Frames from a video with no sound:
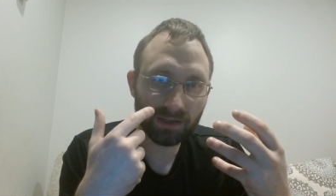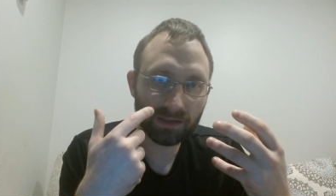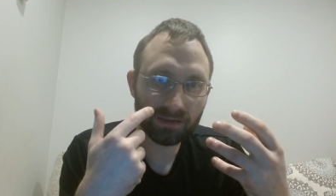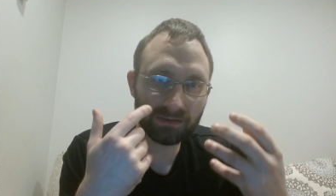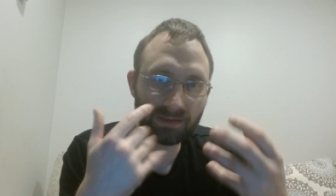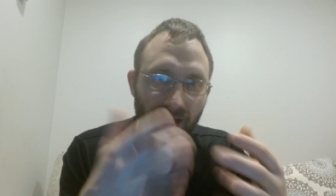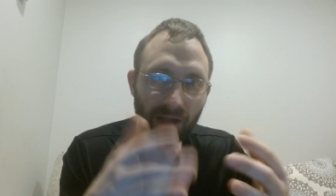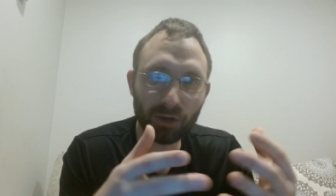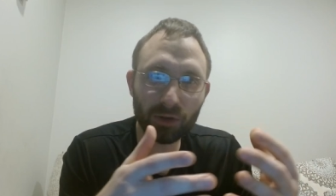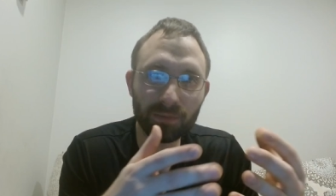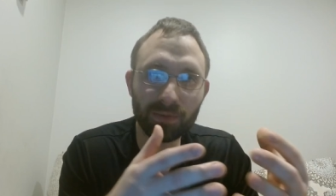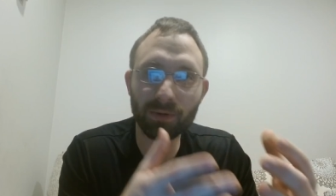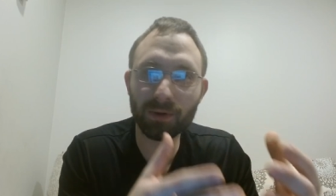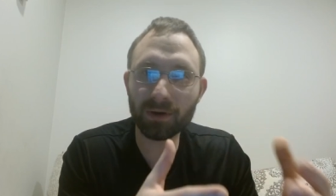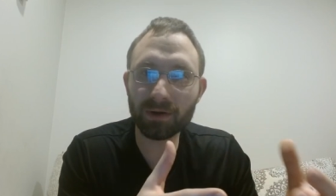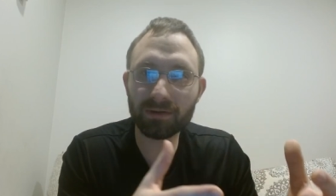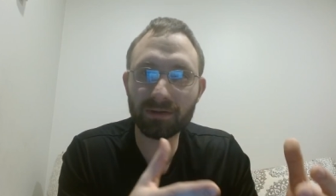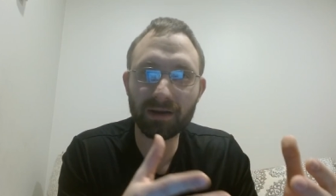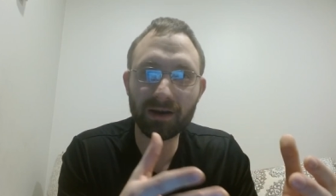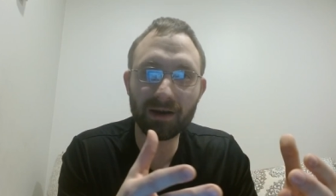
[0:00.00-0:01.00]

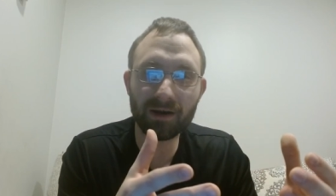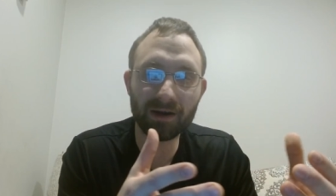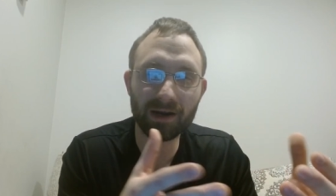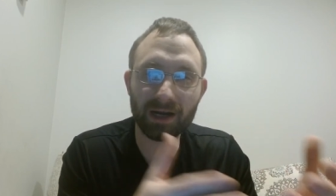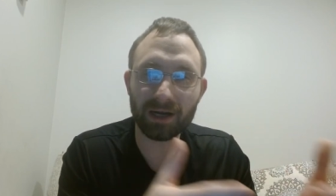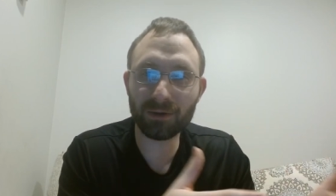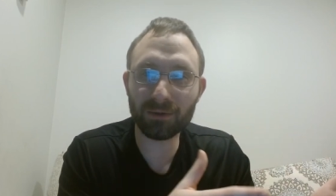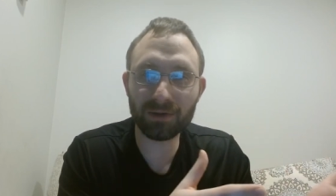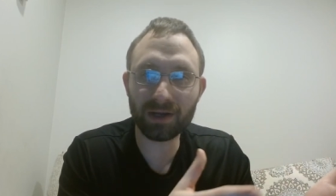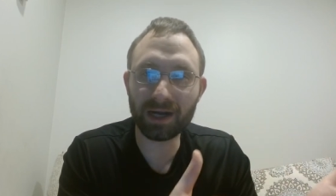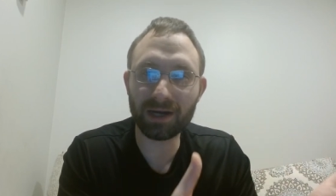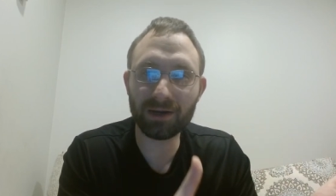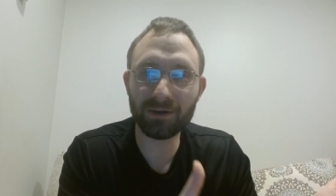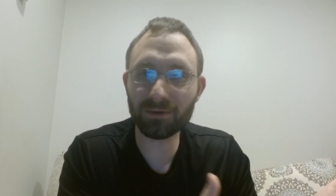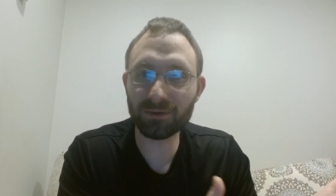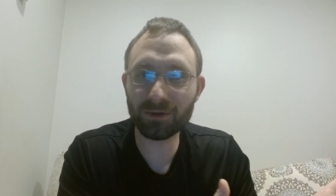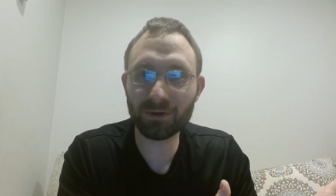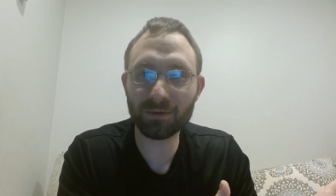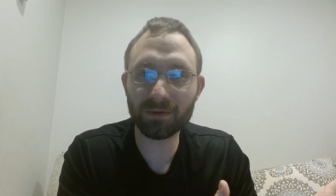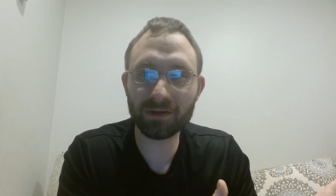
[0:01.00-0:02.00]
teleport there, and I don't I don't
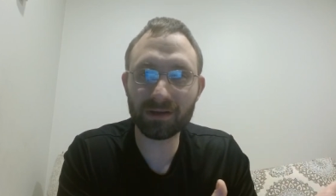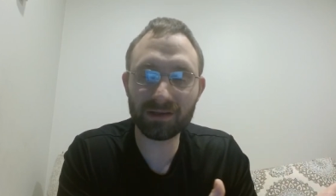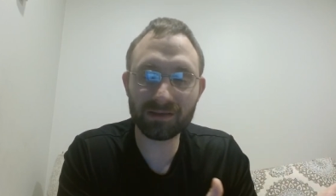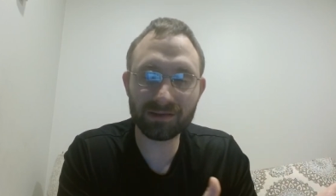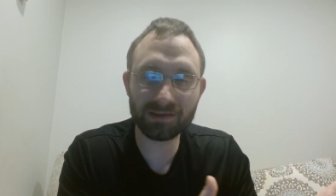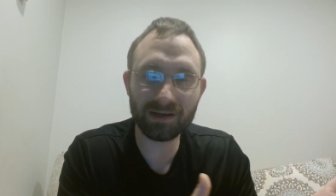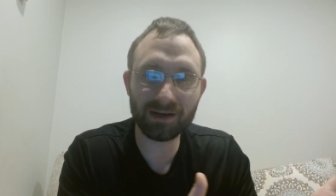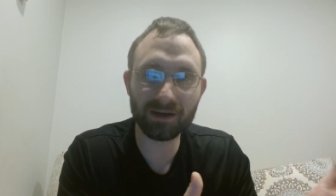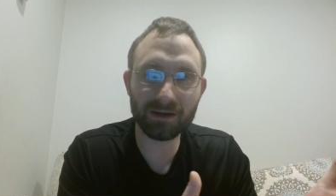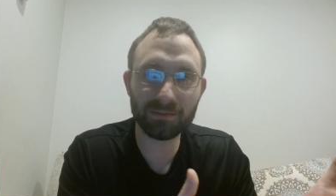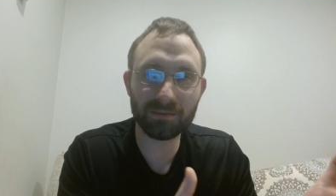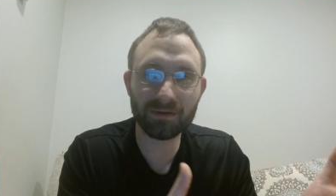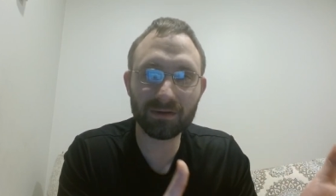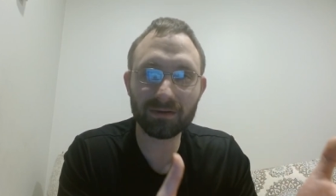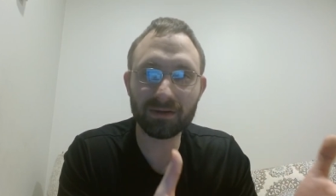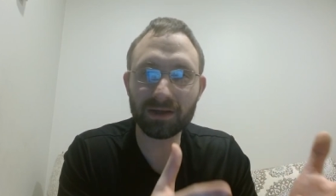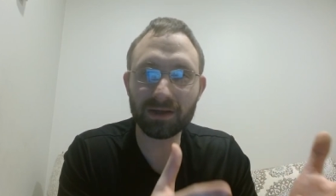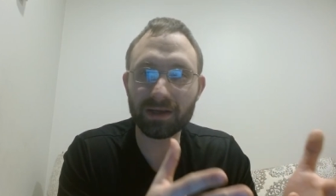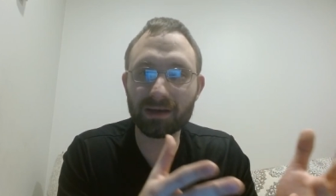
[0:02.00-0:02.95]
know where these are. But like